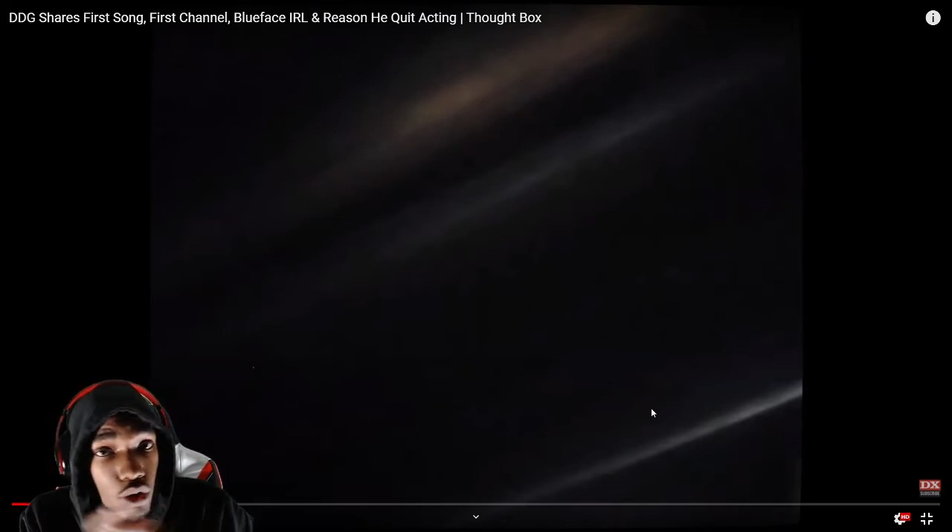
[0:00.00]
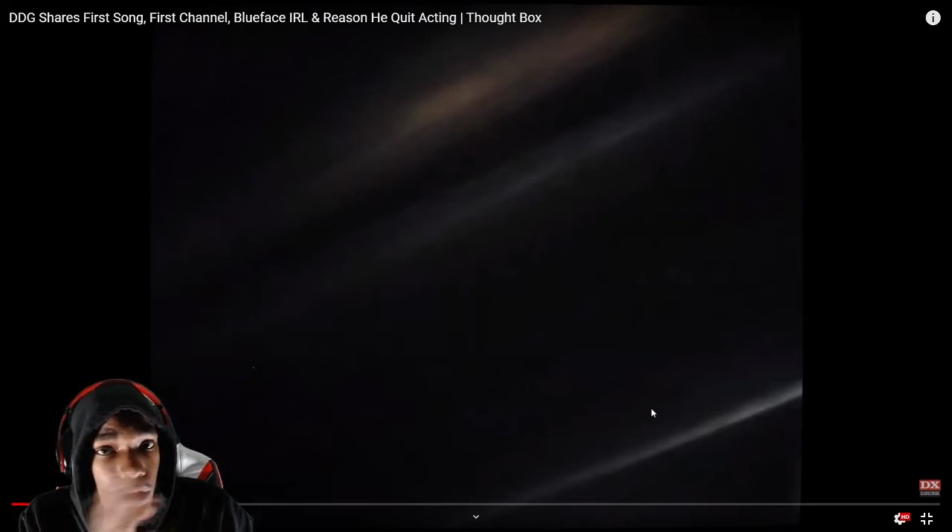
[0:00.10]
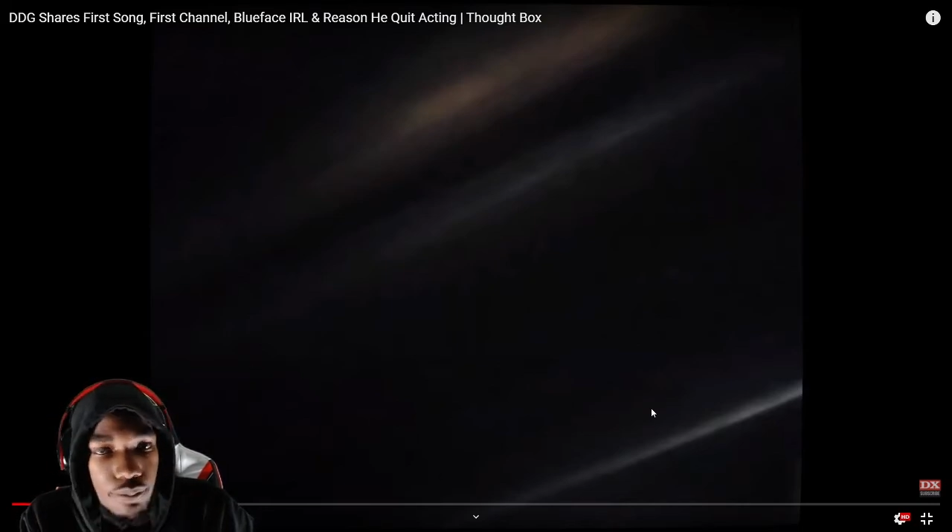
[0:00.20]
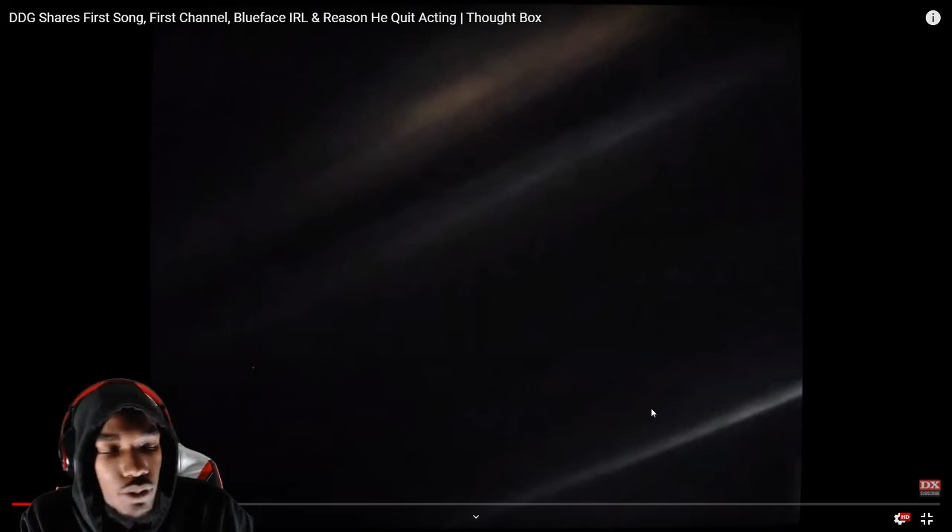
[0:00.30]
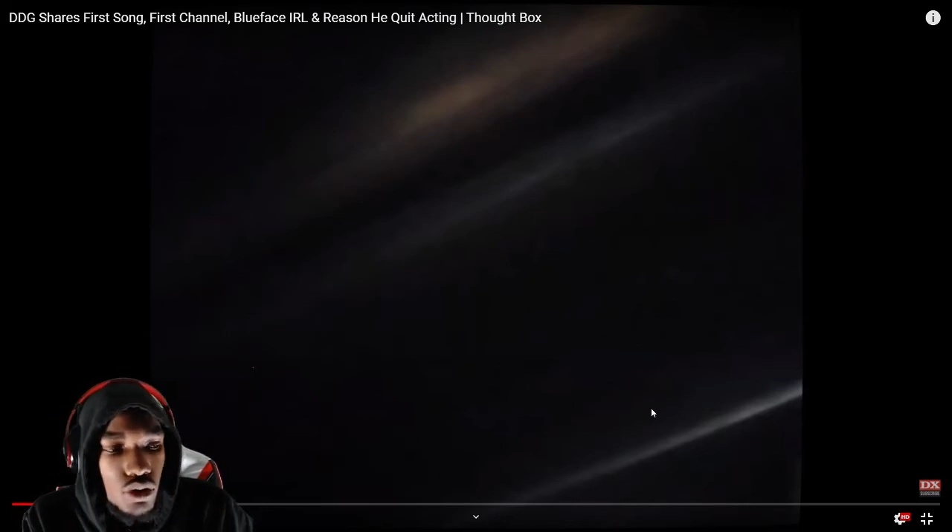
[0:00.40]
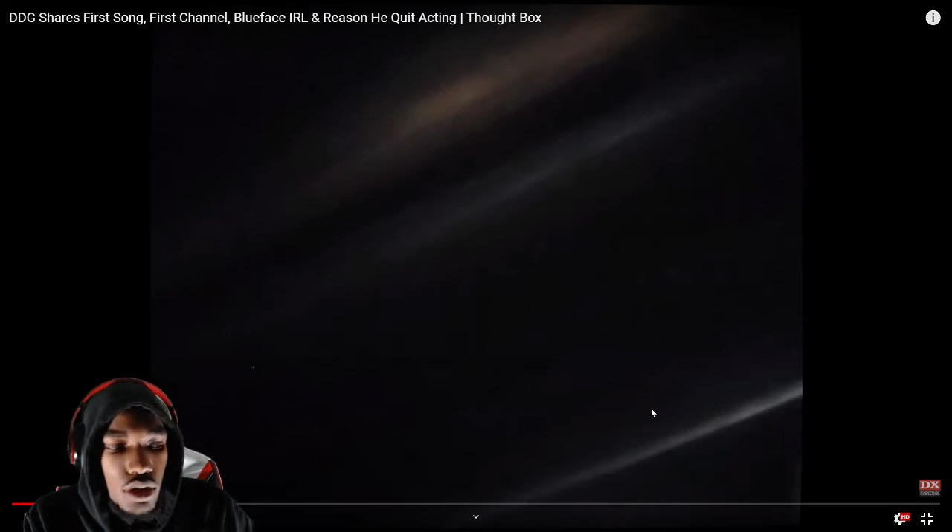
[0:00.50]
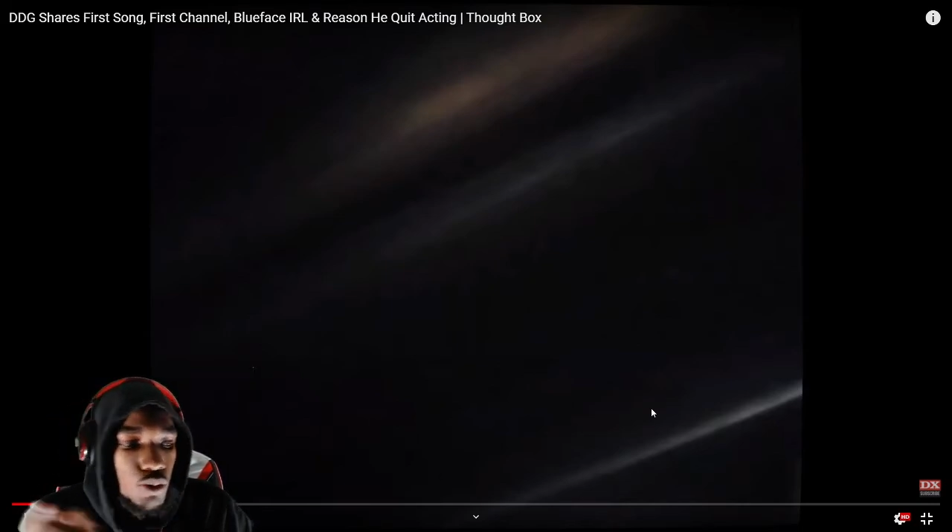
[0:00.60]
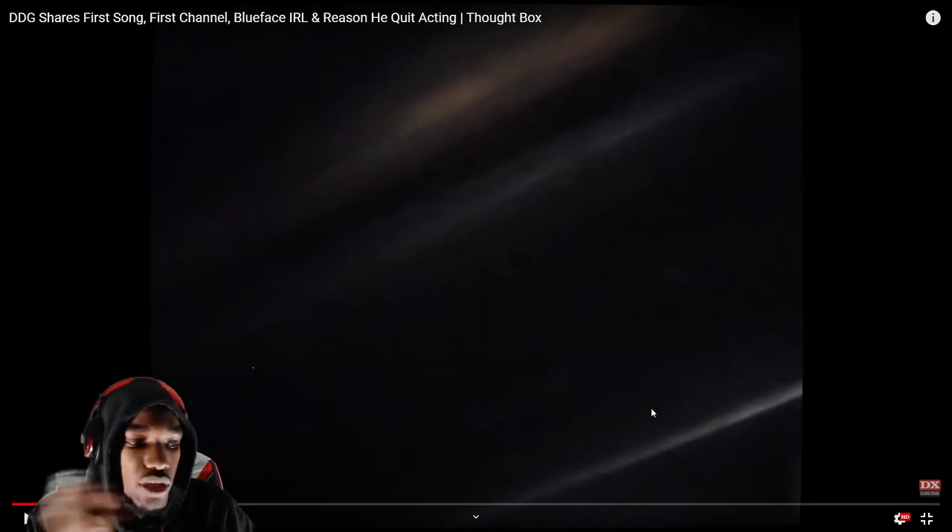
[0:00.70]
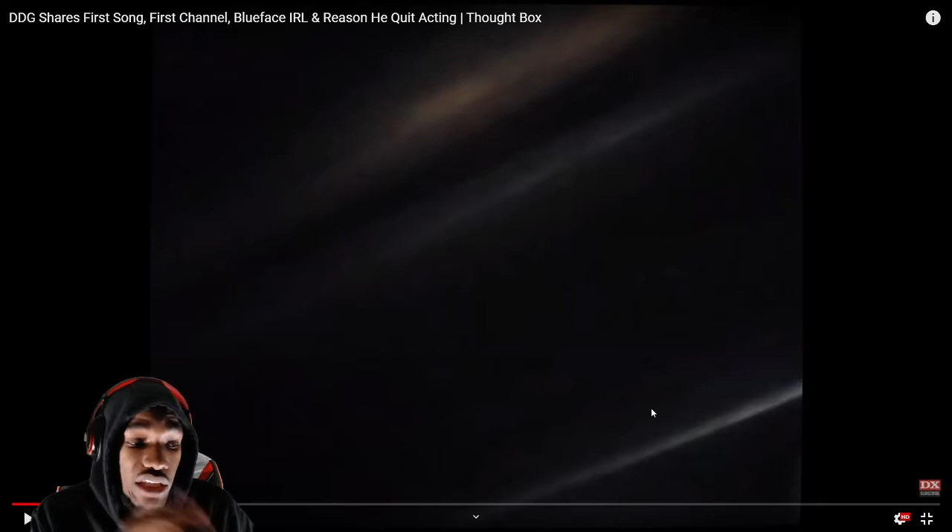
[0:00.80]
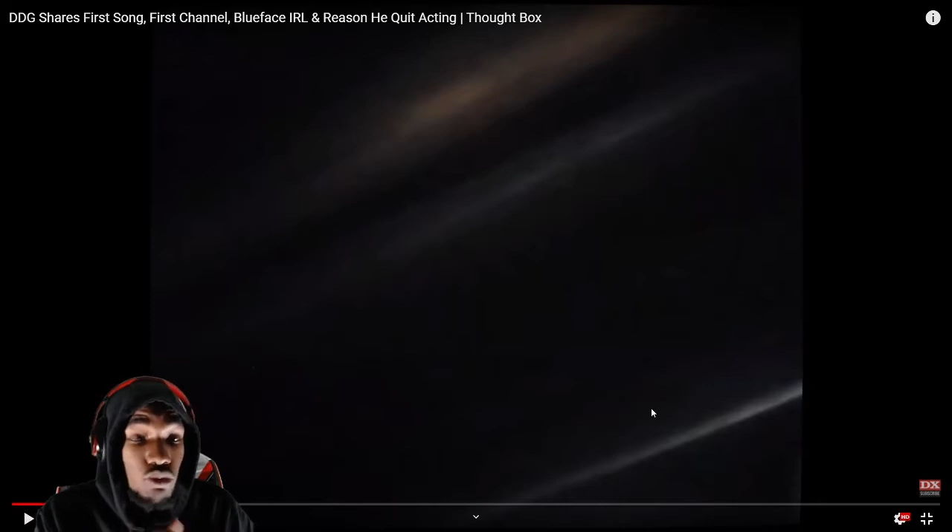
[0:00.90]
he blew up
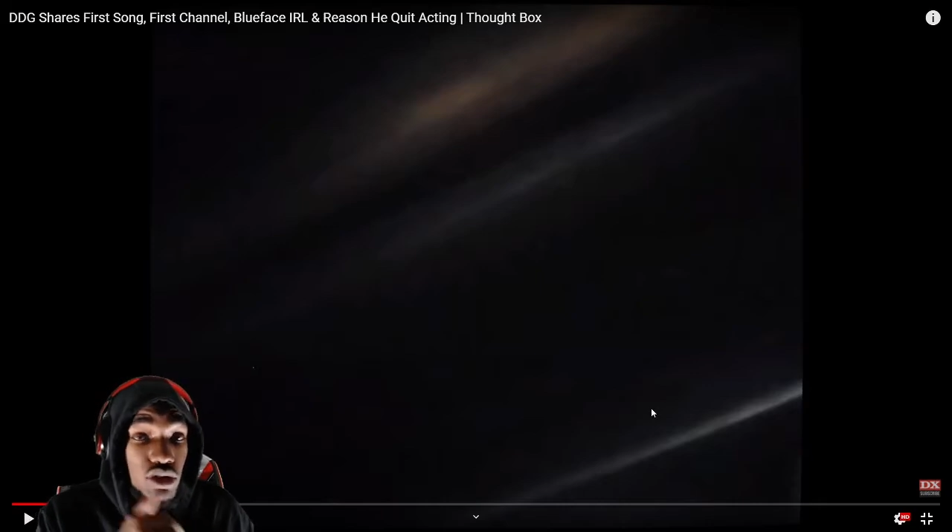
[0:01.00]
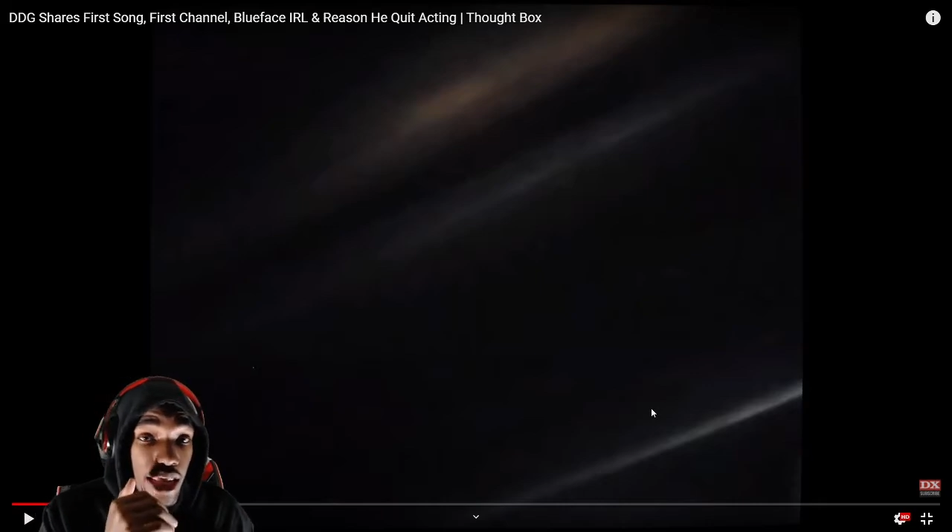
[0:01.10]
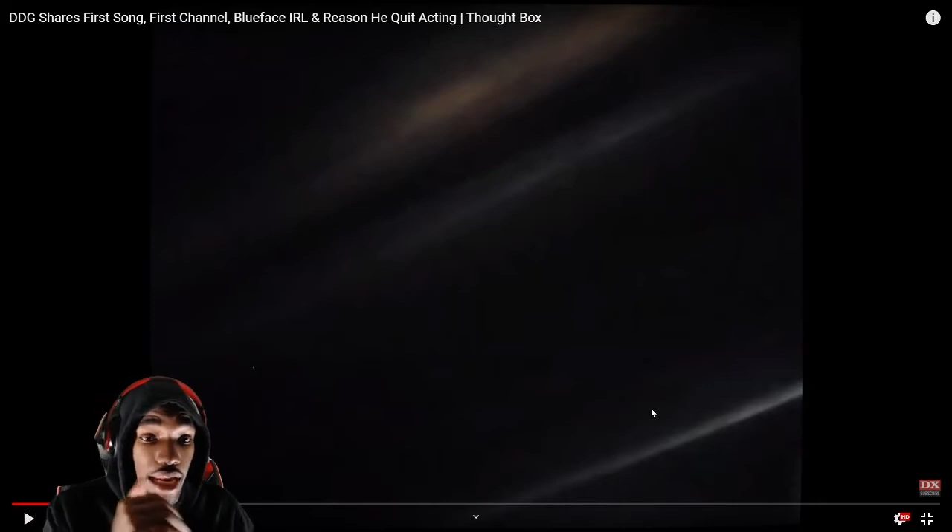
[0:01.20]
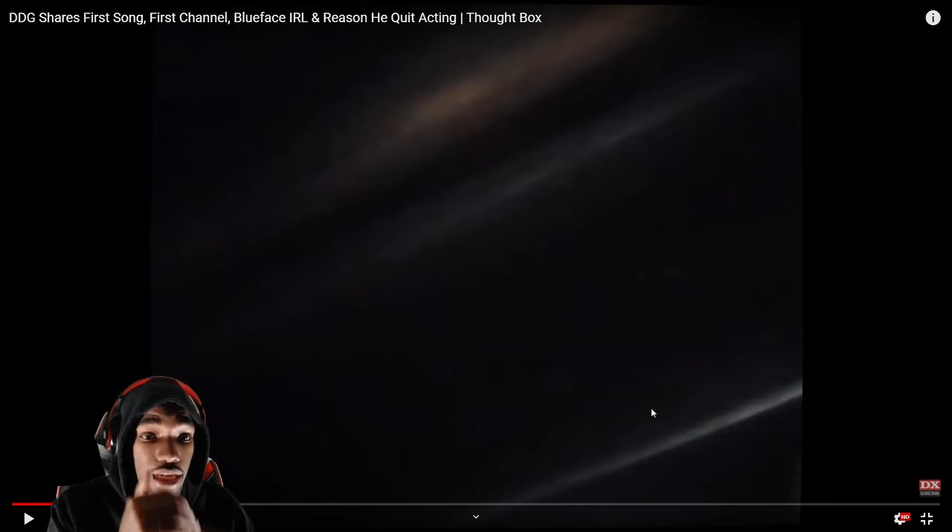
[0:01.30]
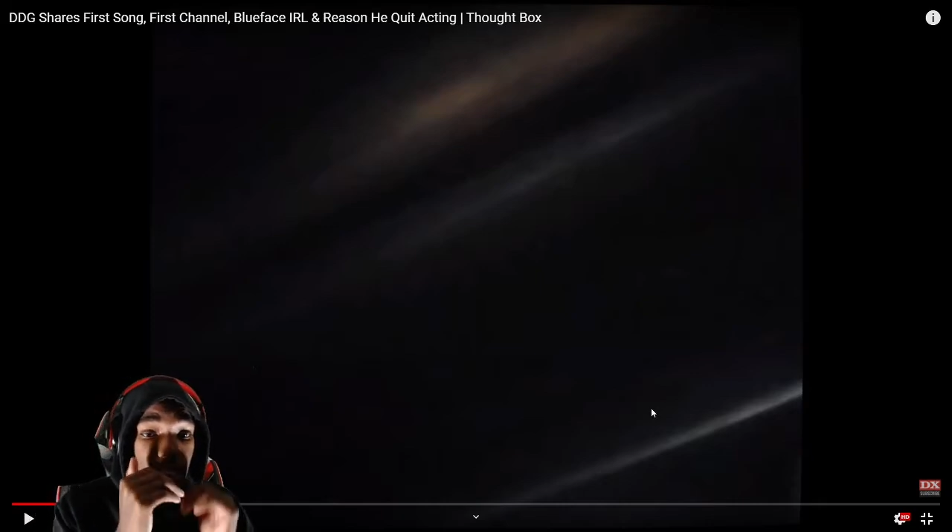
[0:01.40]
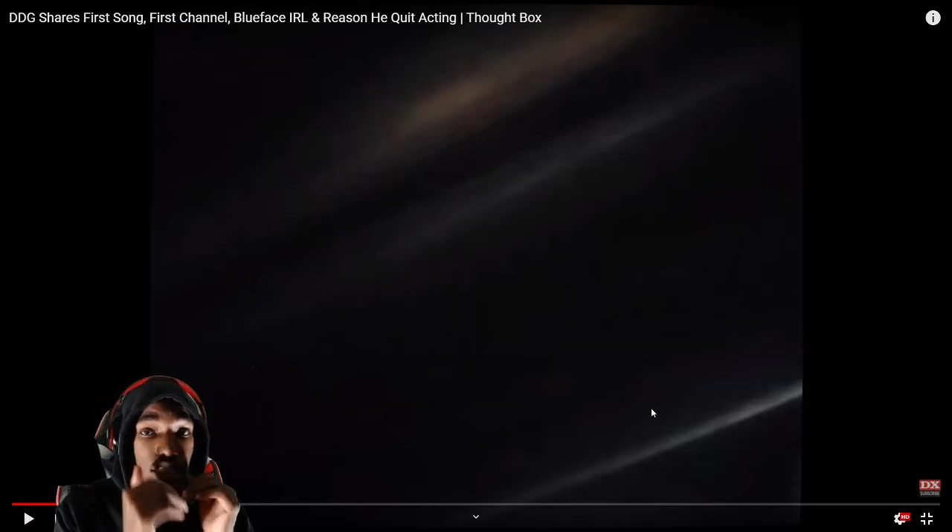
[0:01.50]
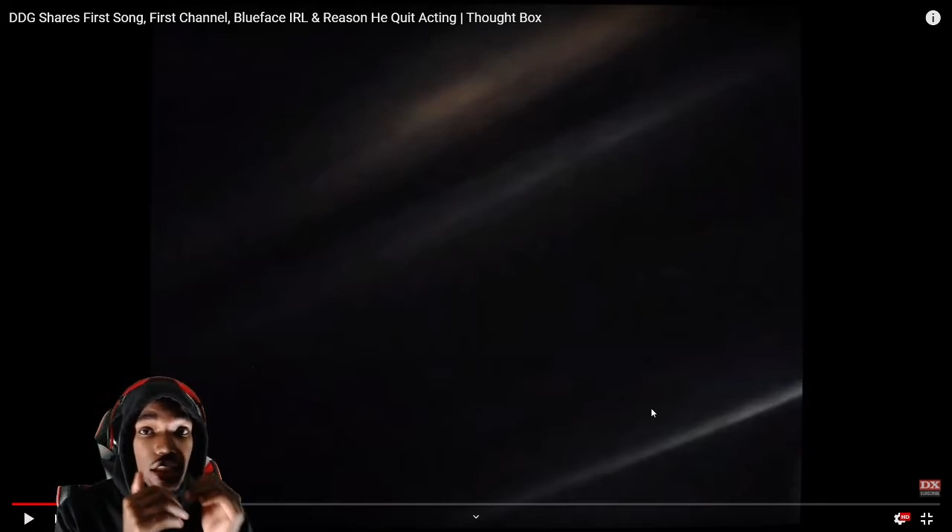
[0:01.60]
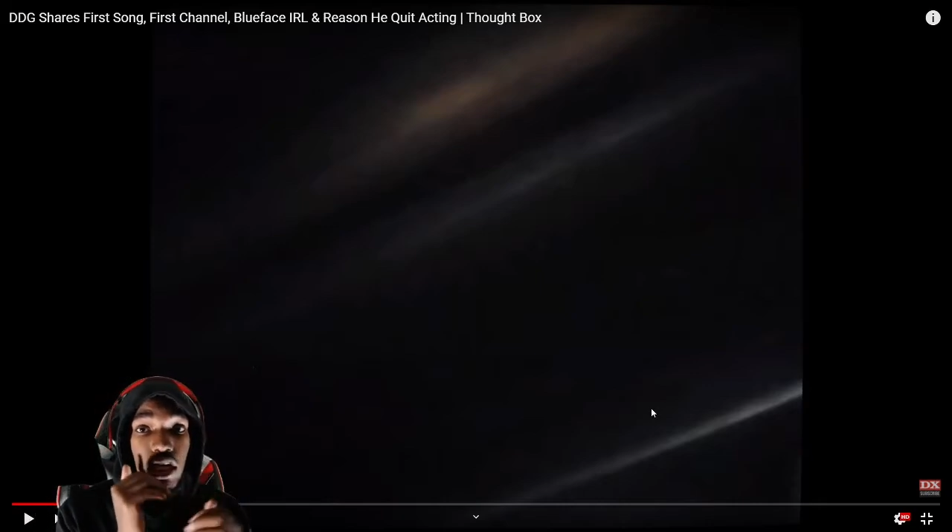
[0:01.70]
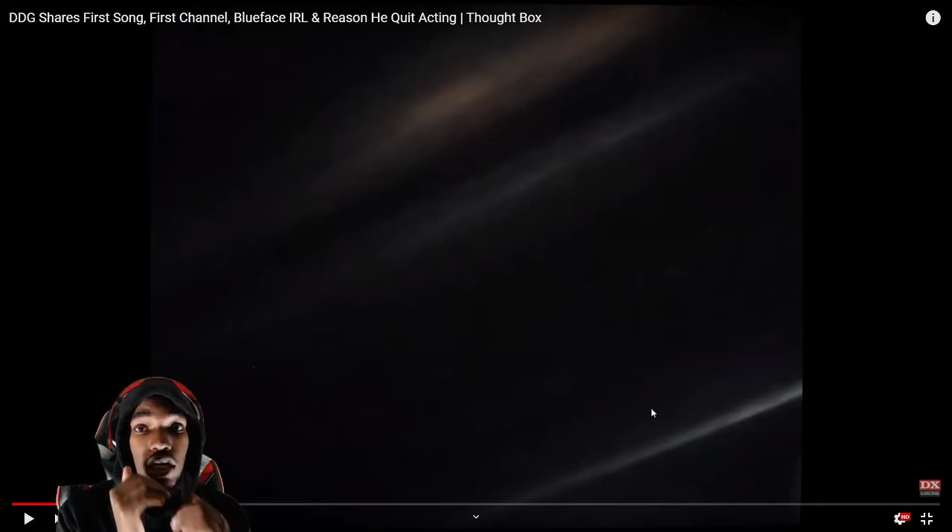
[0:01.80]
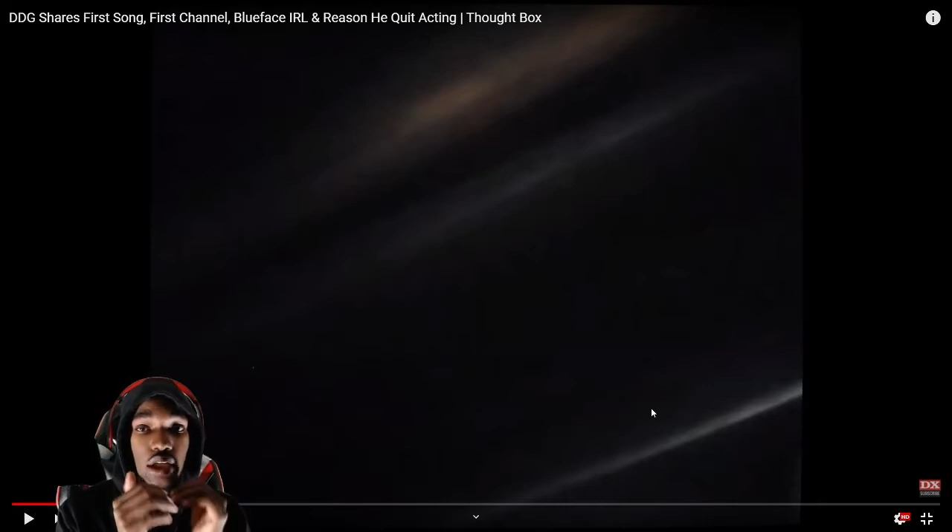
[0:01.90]
when he was like a
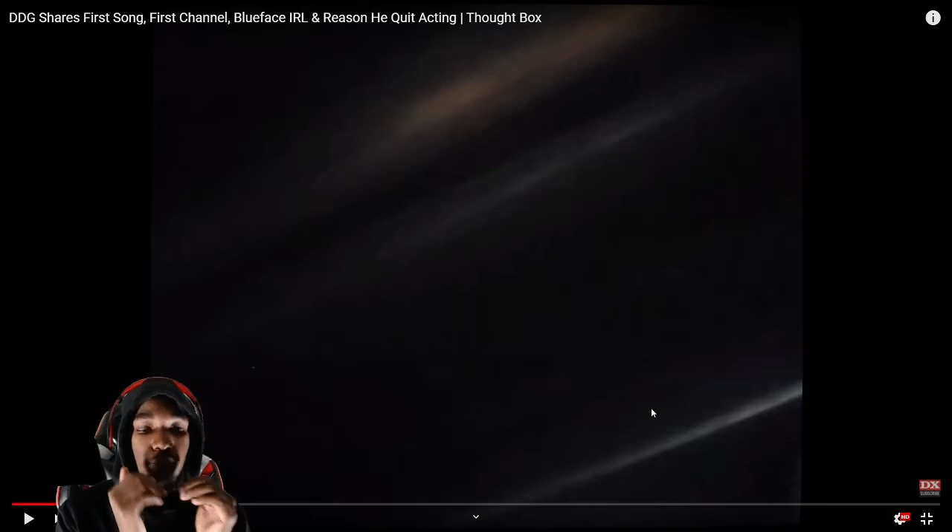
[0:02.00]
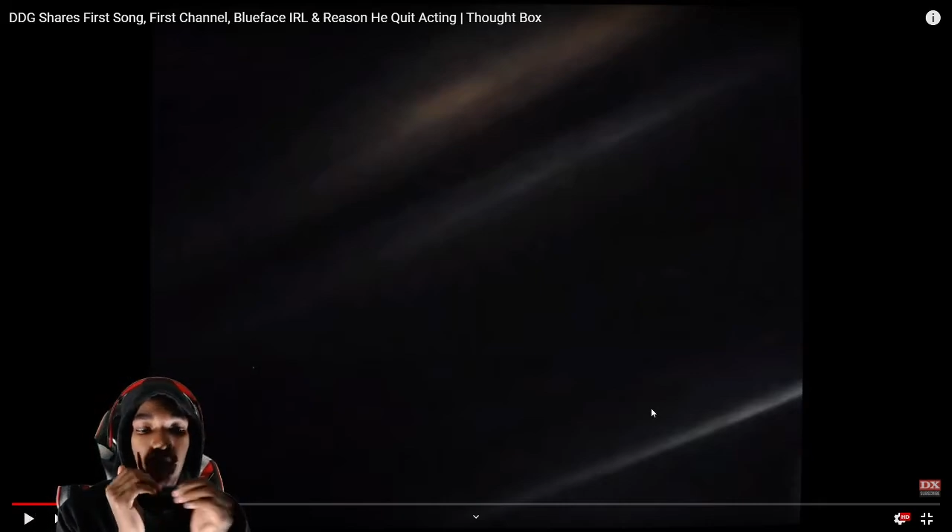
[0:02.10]
young,